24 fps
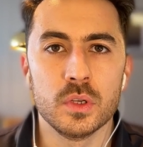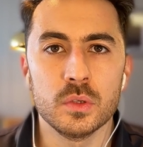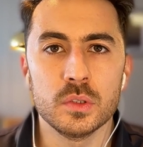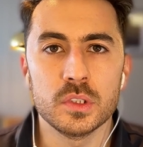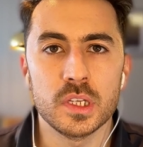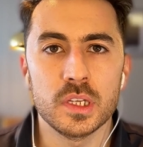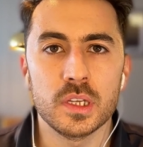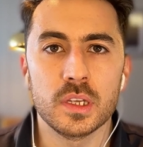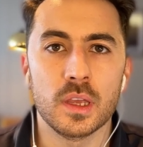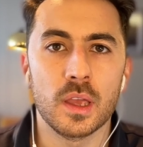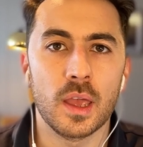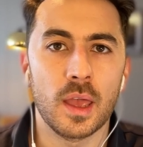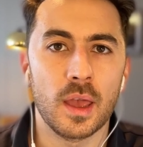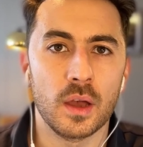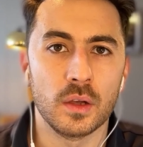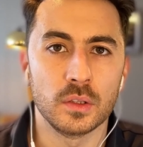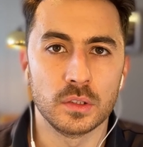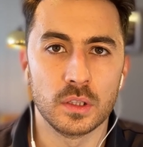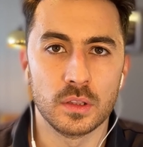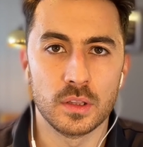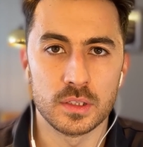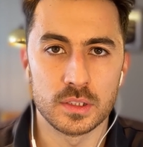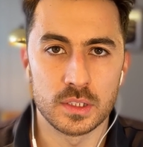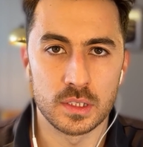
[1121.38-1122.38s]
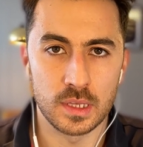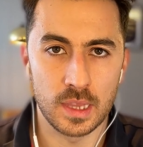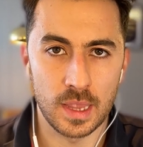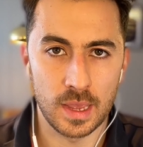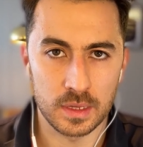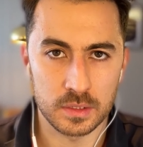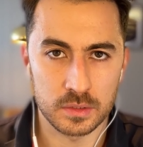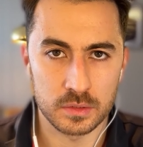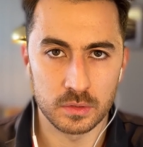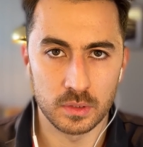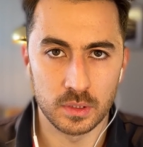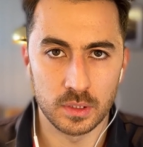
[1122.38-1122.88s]
take out this
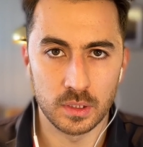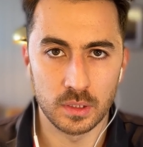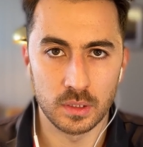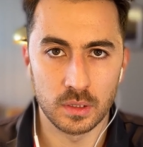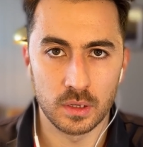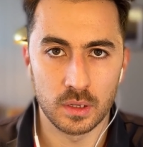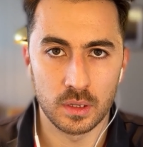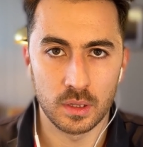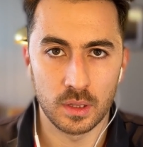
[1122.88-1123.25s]
gasoline